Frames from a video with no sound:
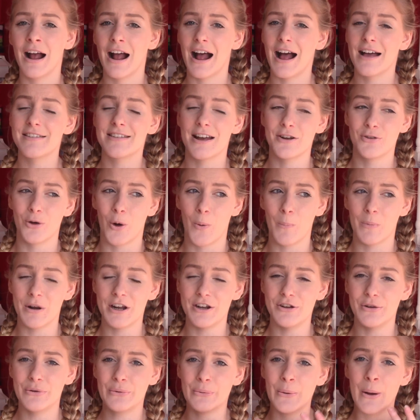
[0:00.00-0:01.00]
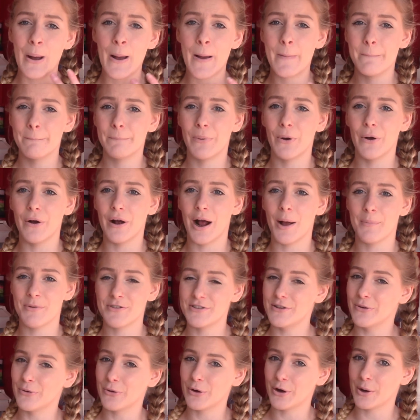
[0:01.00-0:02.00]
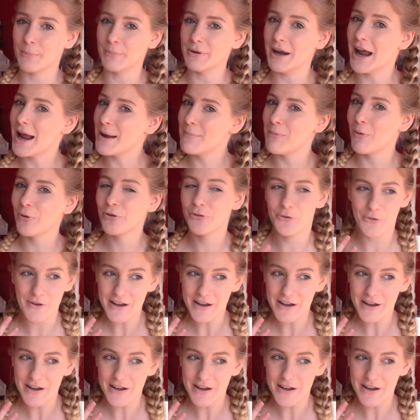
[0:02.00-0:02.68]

as I normally do, but I'm still going to be able to